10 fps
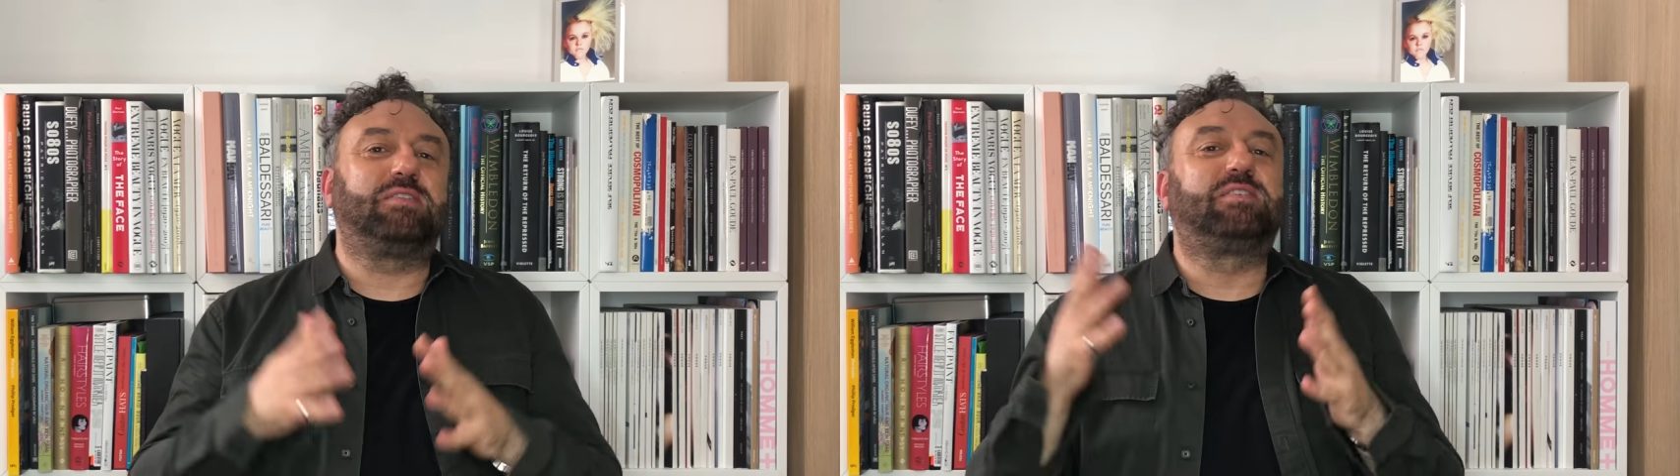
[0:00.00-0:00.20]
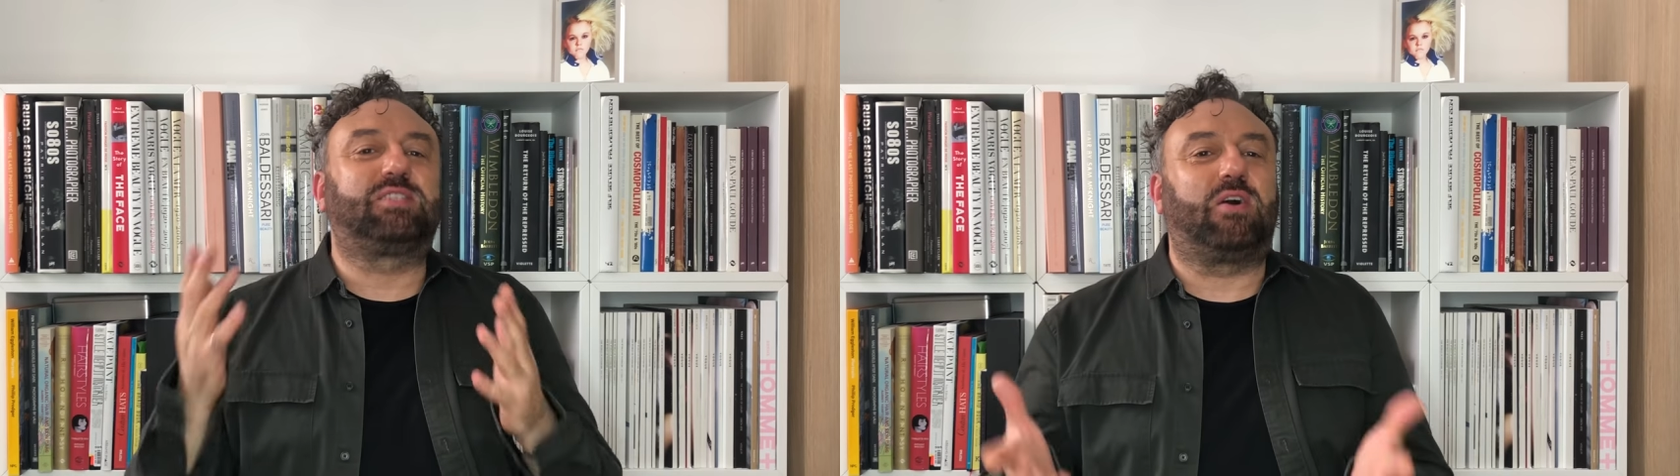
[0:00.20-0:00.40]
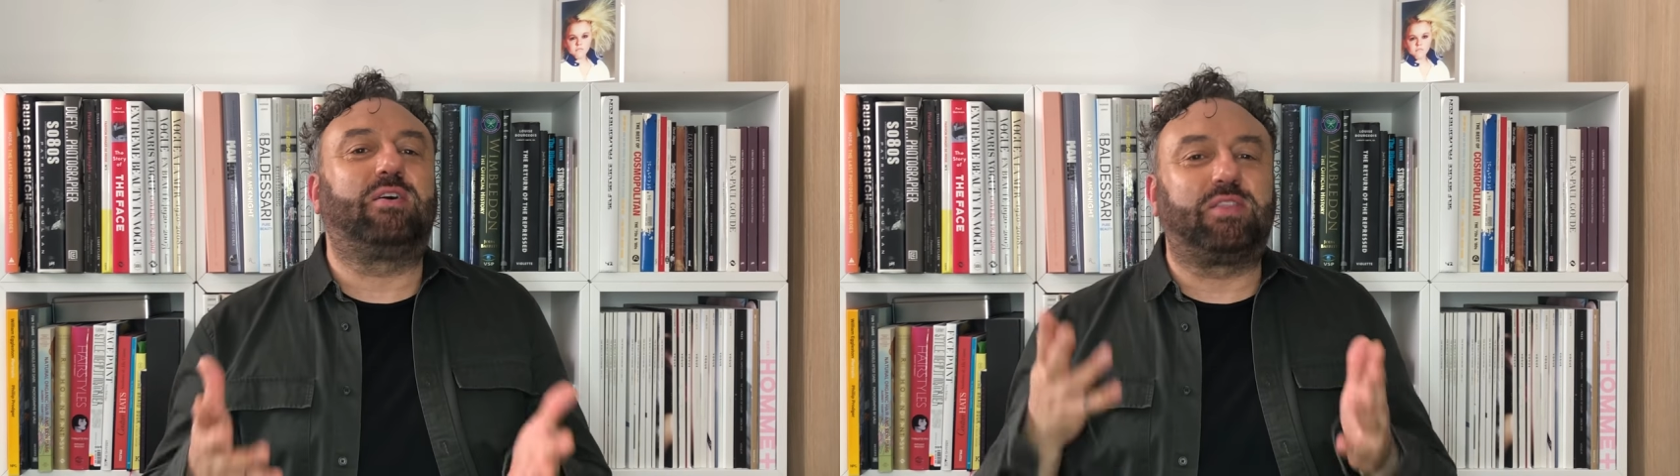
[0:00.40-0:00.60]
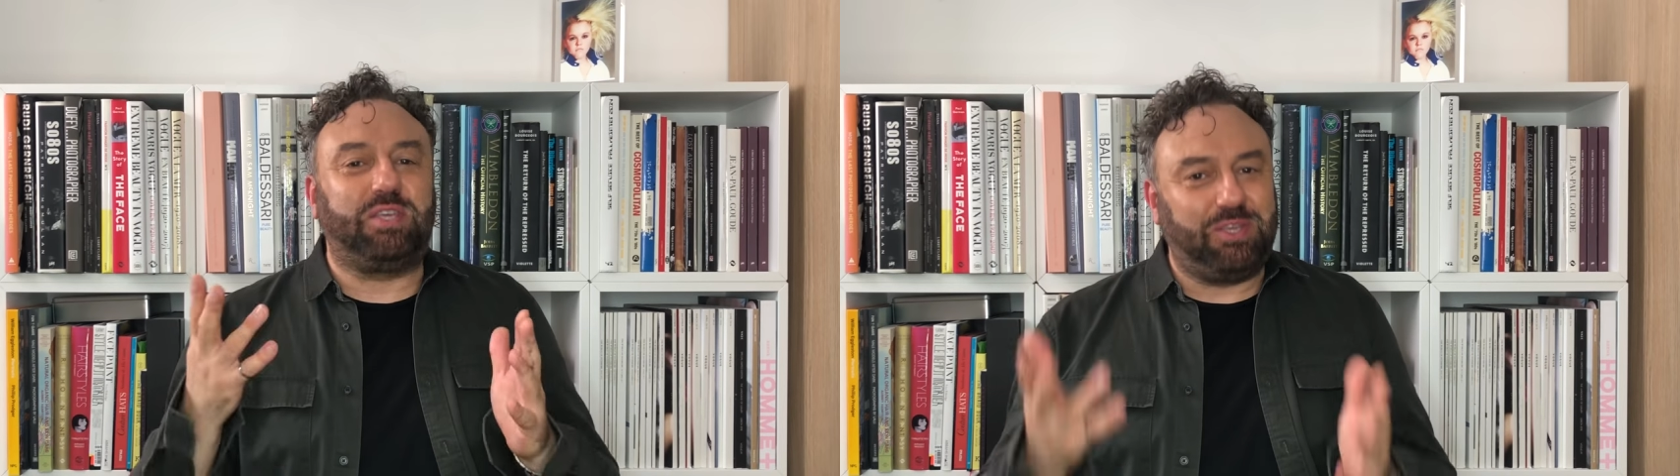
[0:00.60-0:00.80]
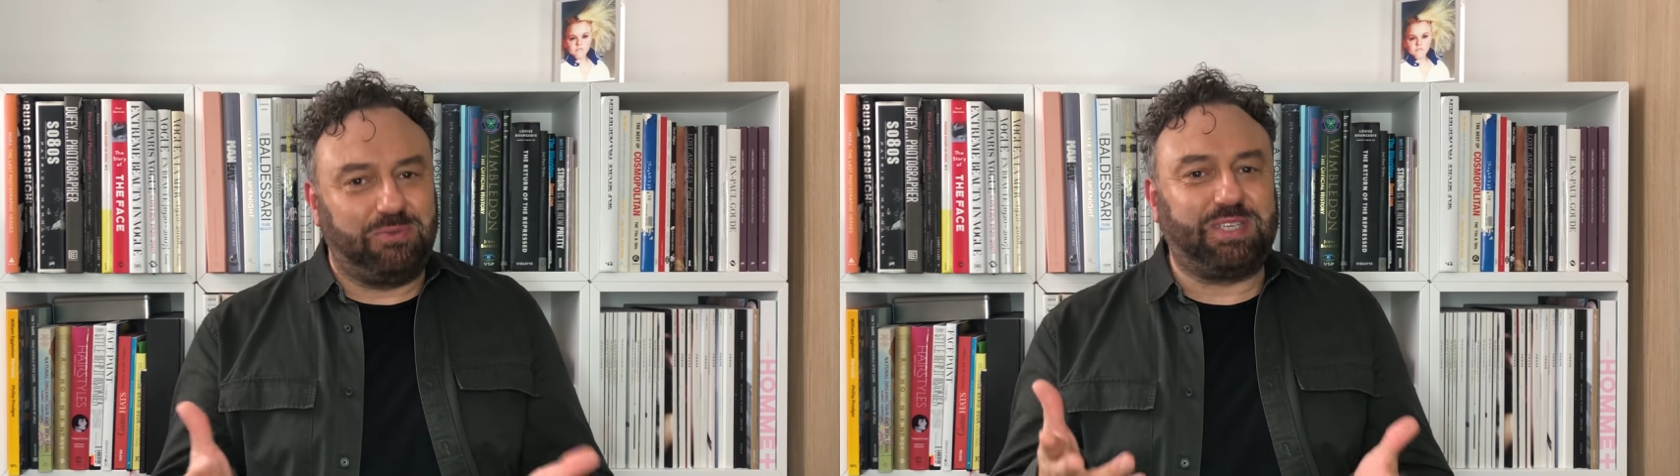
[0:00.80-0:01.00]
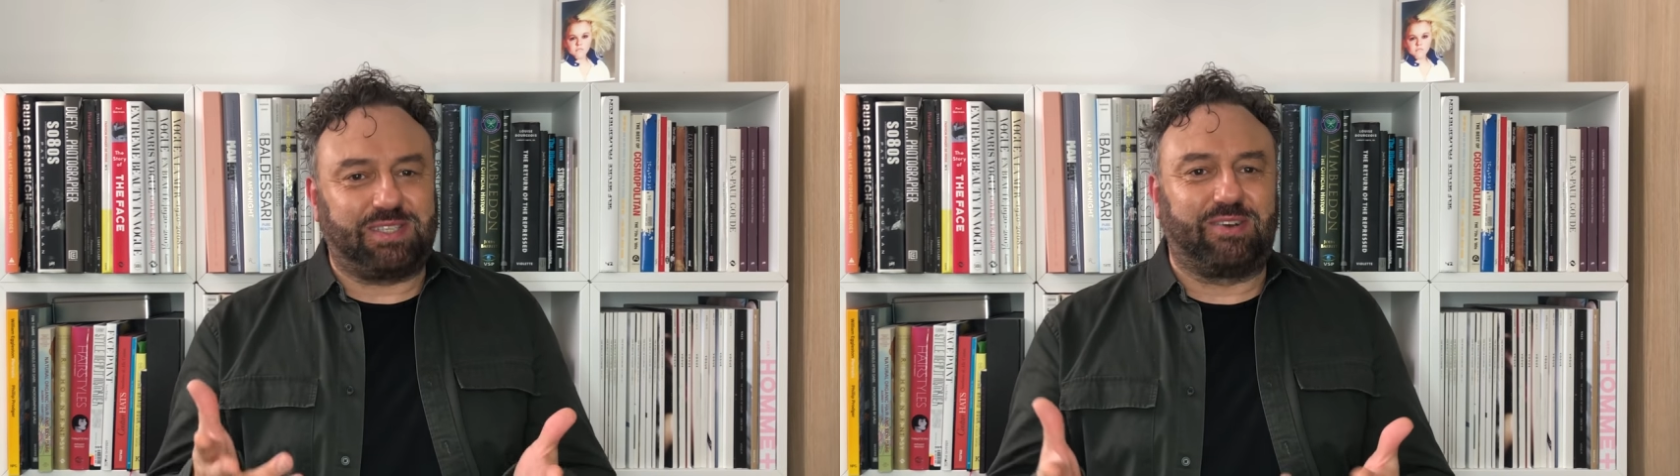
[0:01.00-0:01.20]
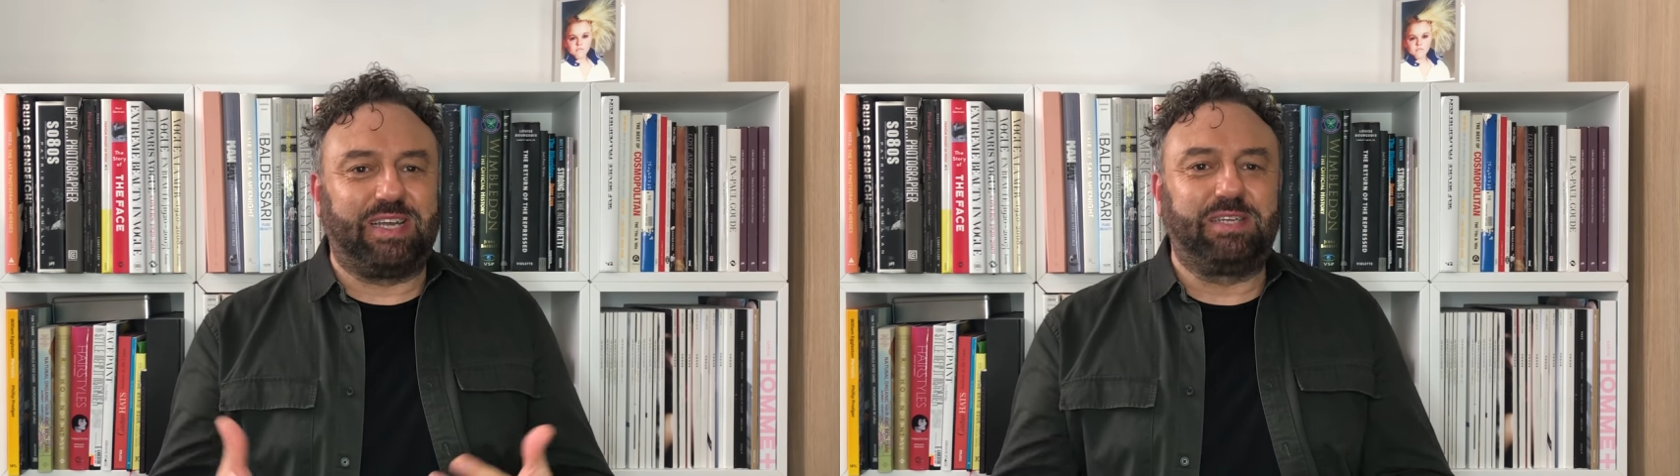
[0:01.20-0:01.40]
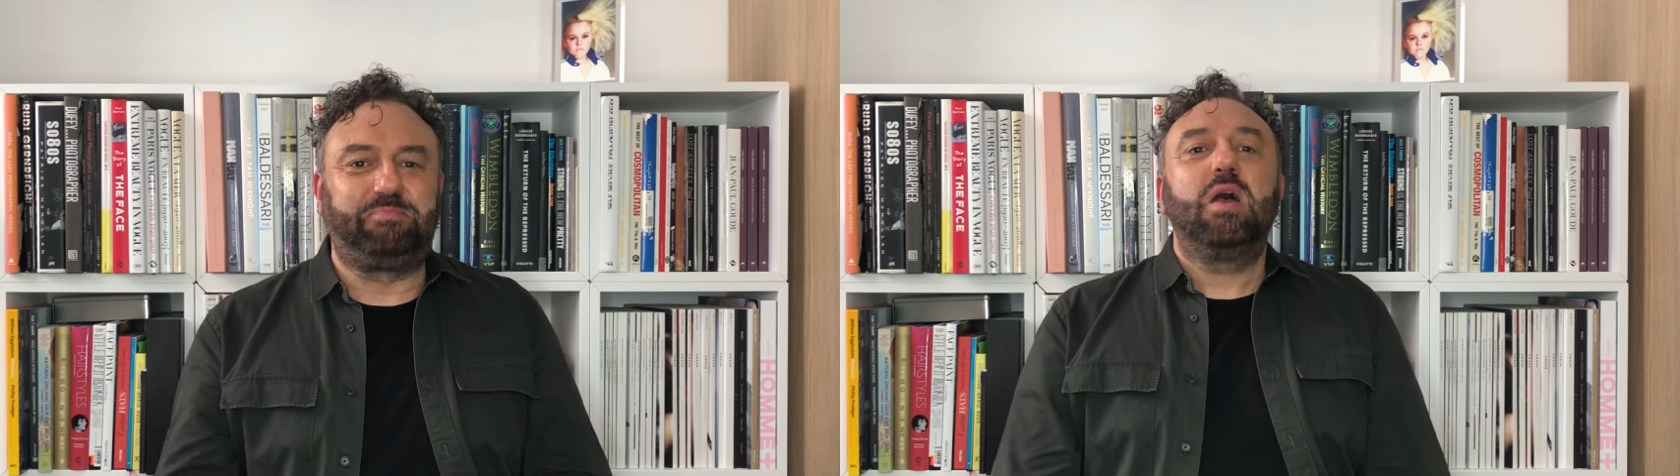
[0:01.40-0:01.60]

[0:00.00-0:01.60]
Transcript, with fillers: style that you desire.